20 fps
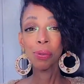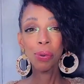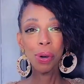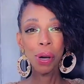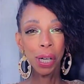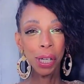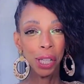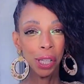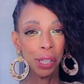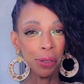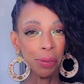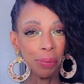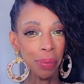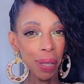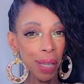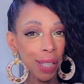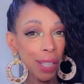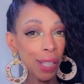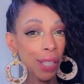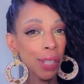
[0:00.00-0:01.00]

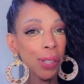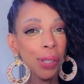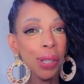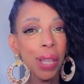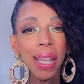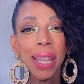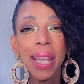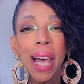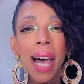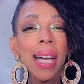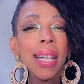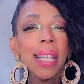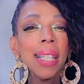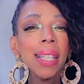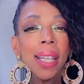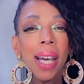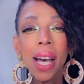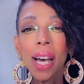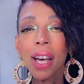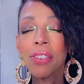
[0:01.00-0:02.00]
Welcome to the
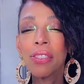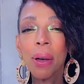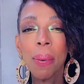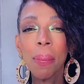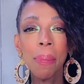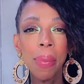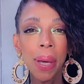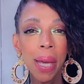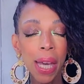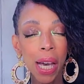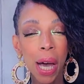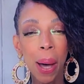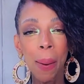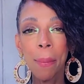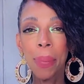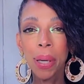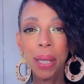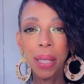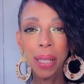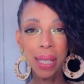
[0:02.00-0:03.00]
land of
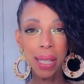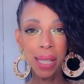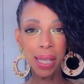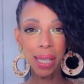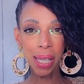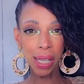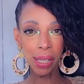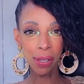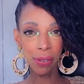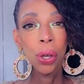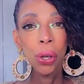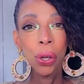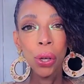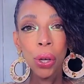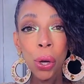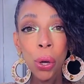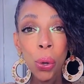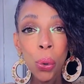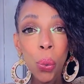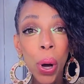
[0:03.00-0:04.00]

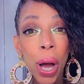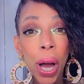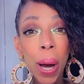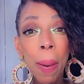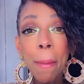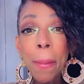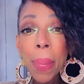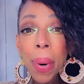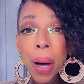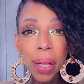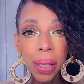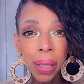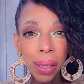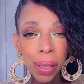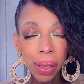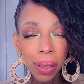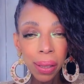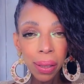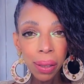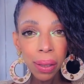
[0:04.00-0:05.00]
make-believe, where
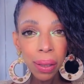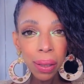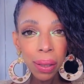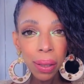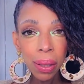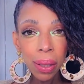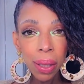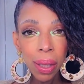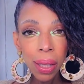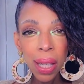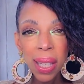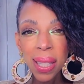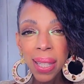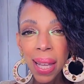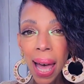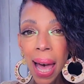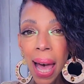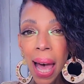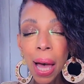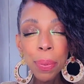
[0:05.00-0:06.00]
money is
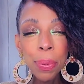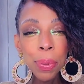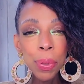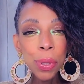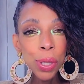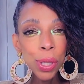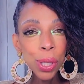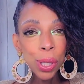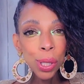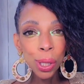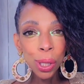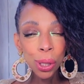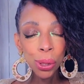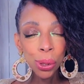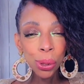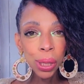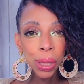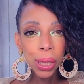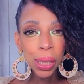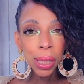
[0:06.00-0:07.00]

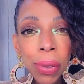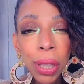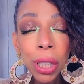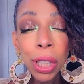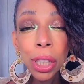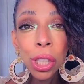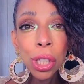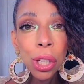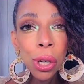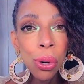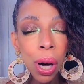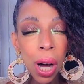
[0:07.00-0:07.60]
absolutely no